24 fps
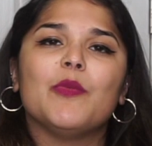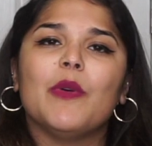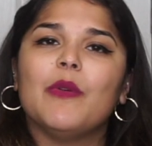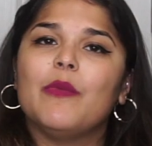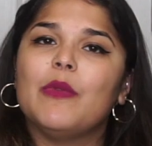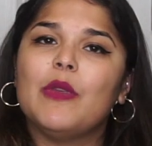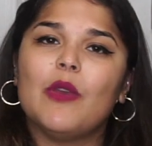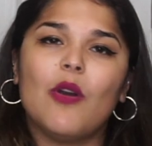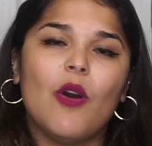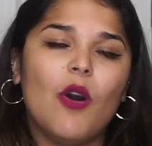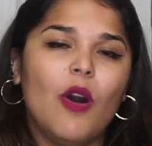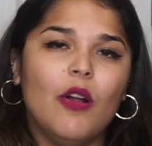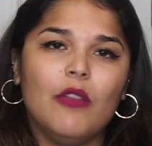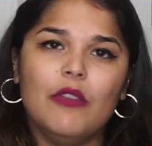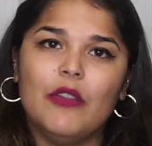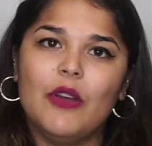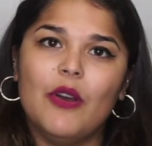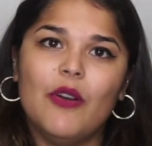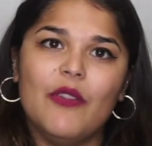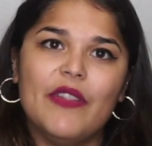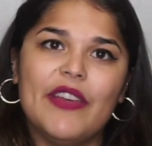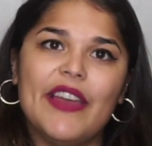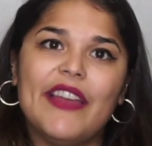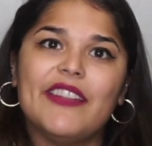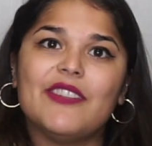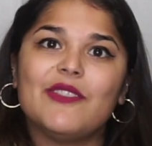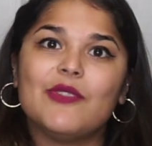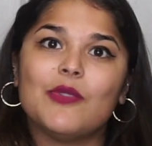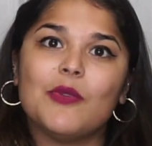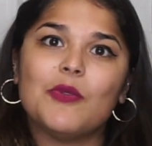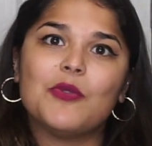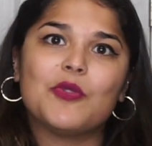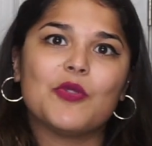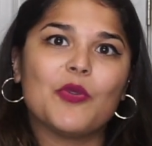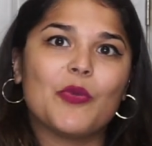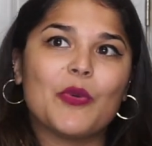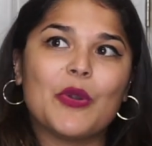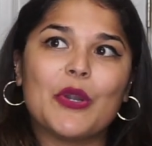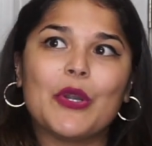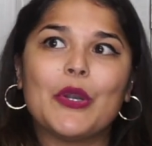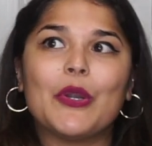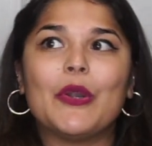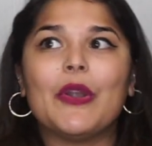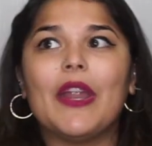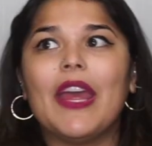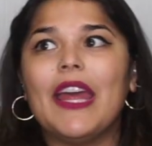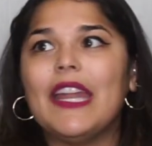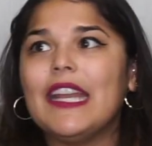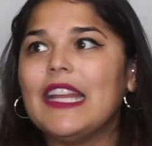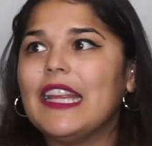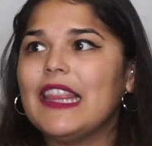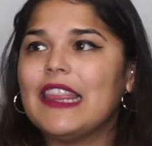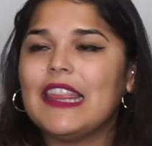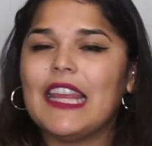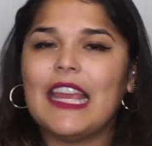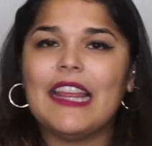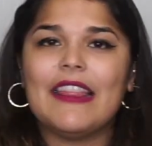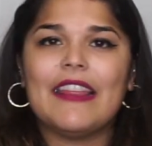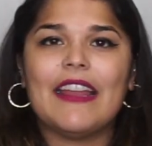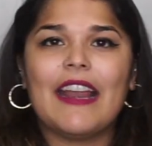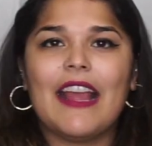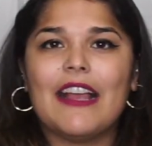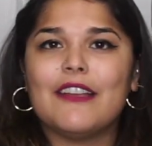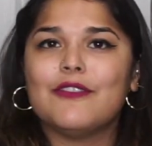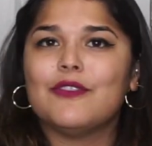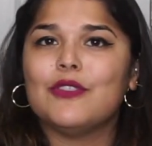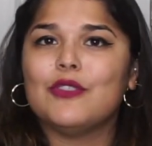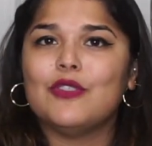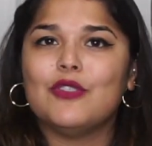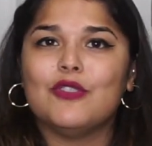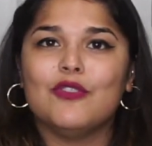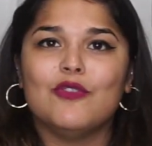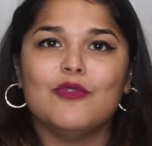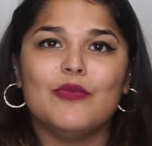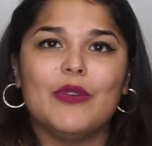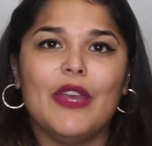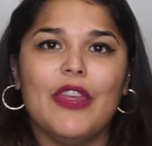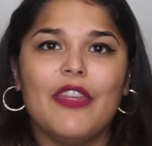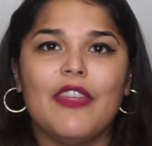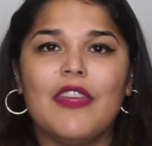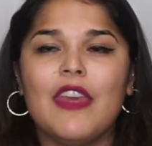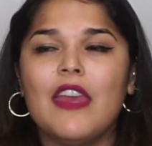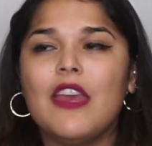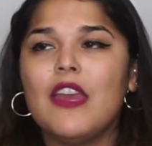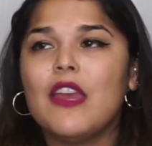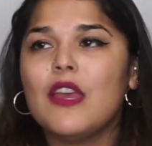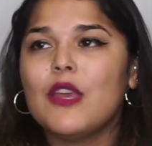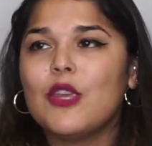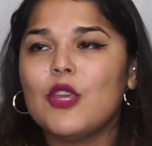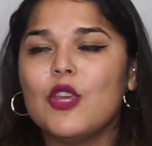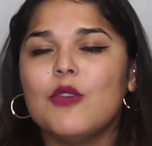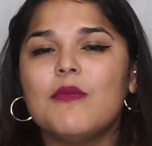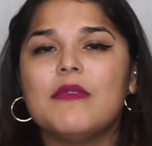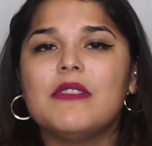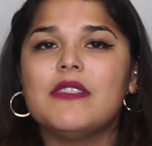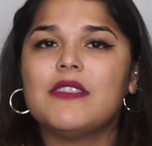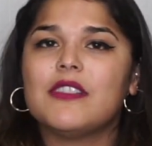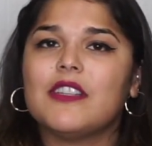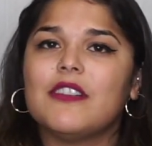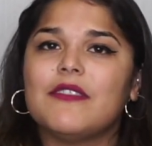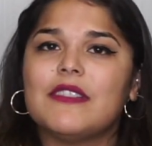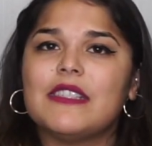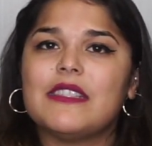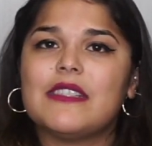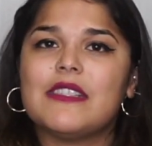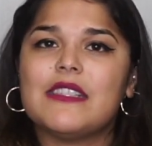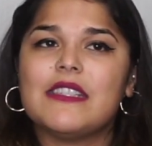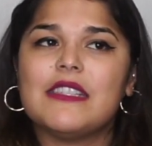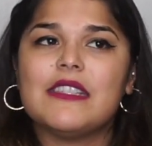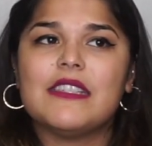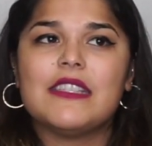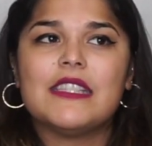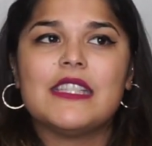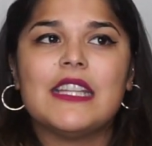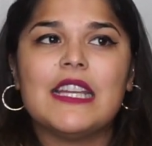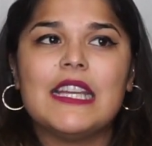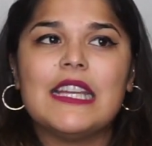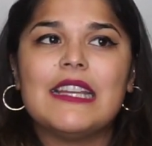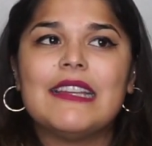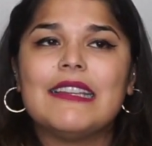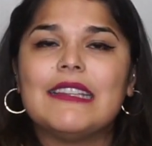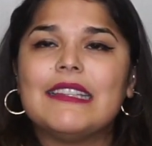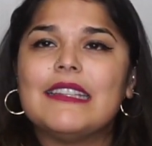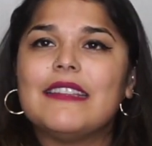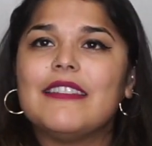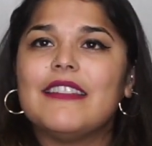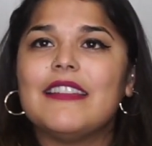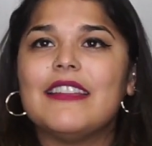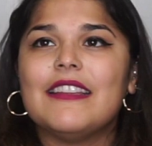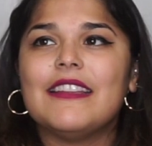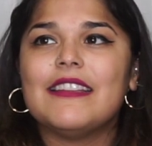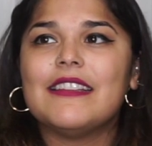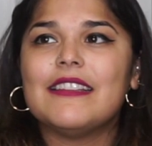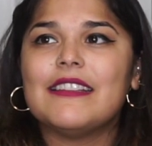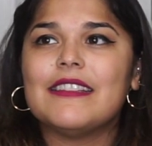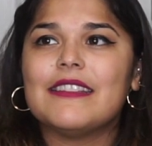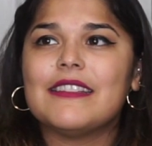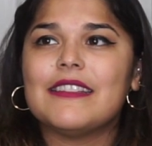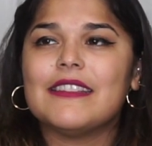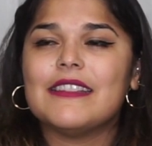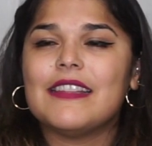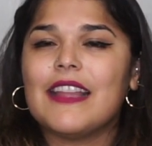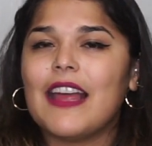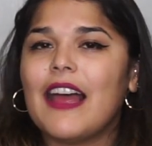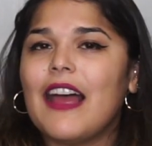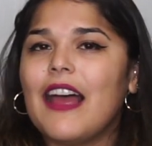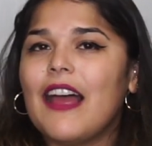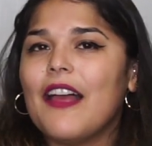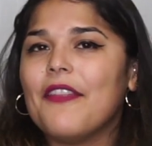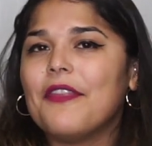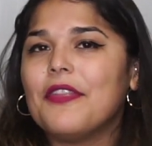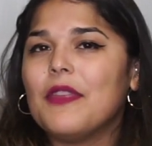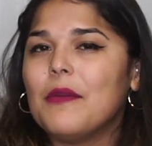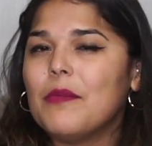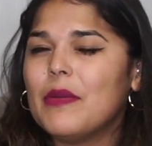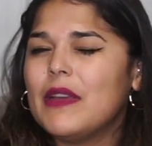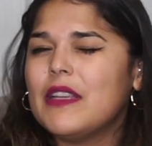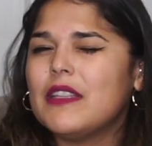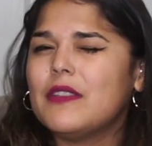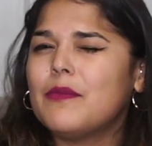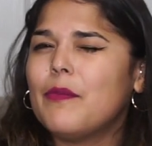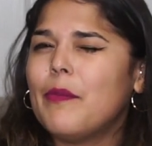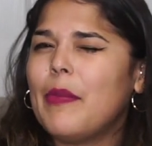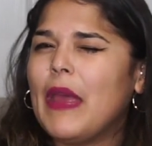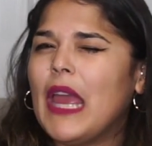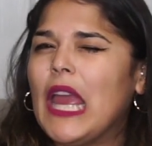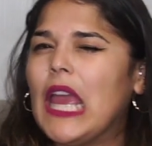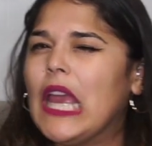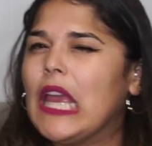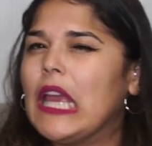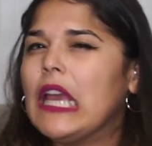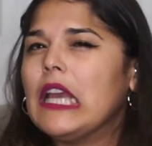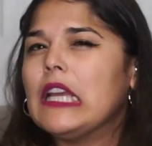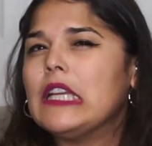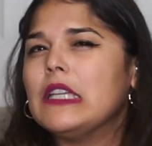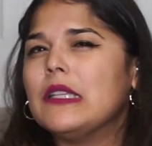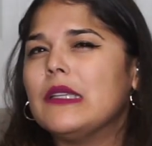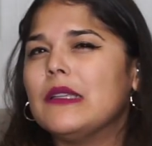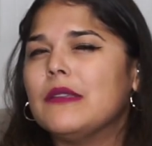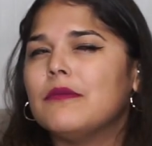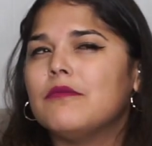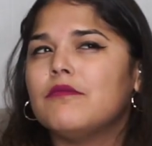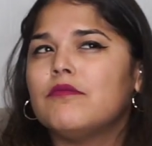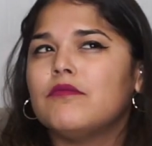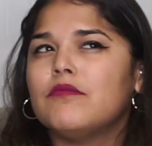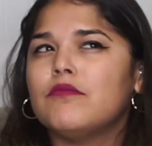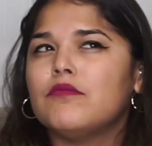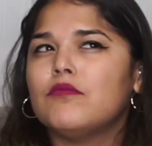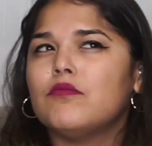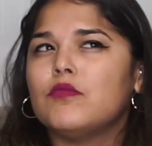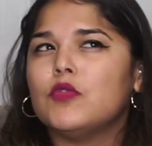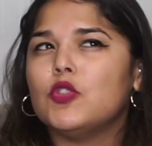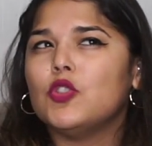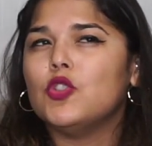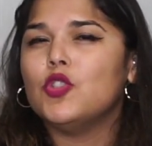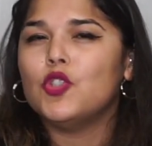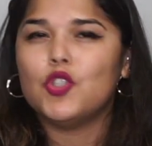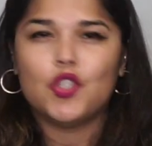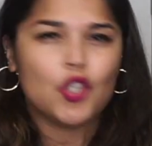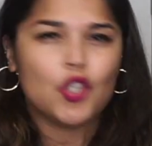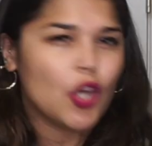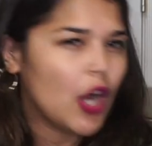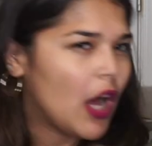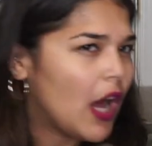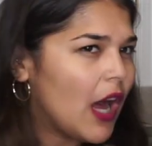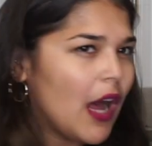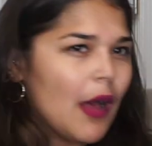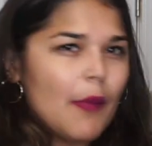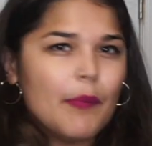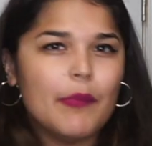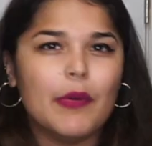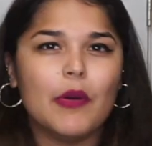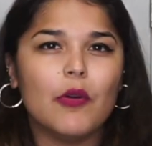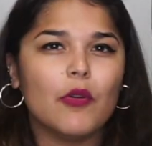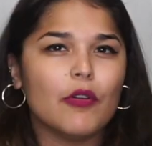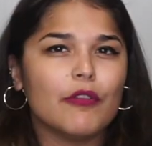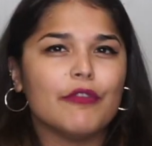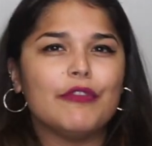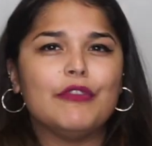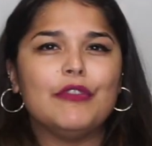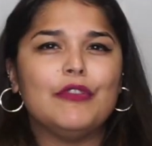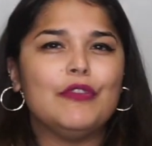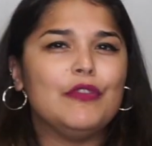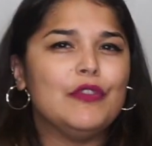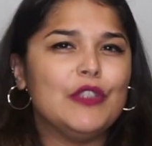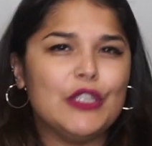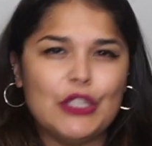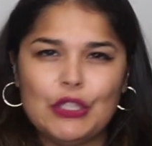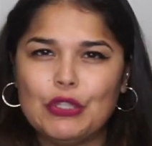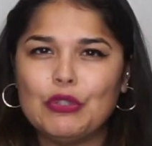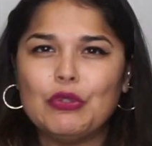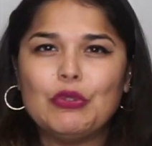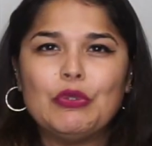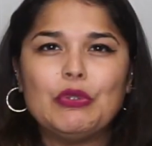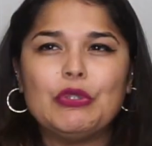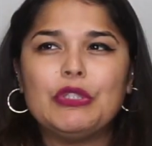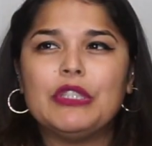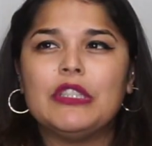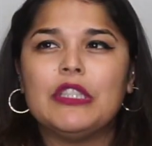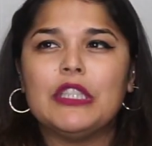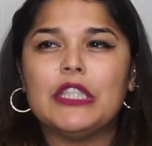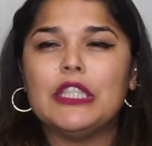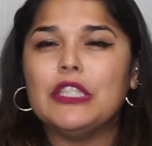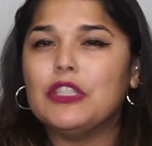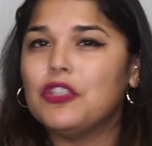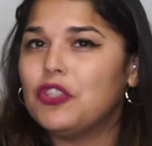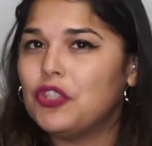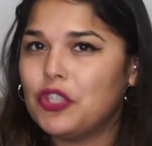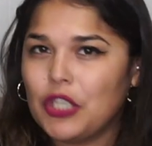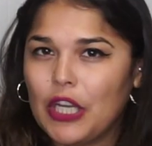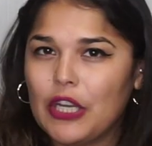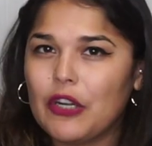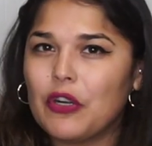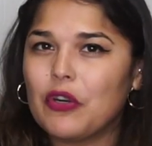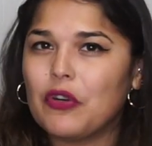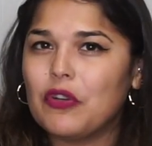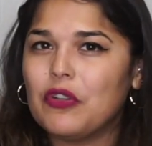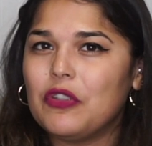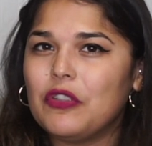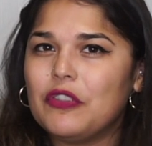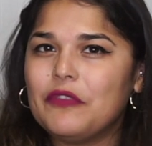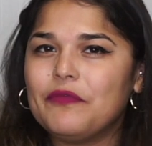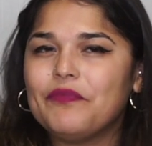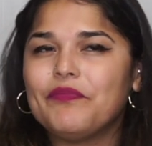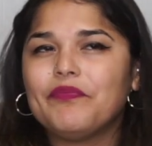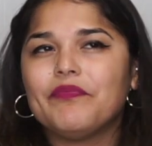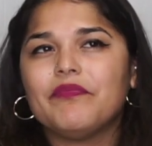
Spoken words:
But we all know that social work or anything that has to do with human services is not the best paying job or field in general.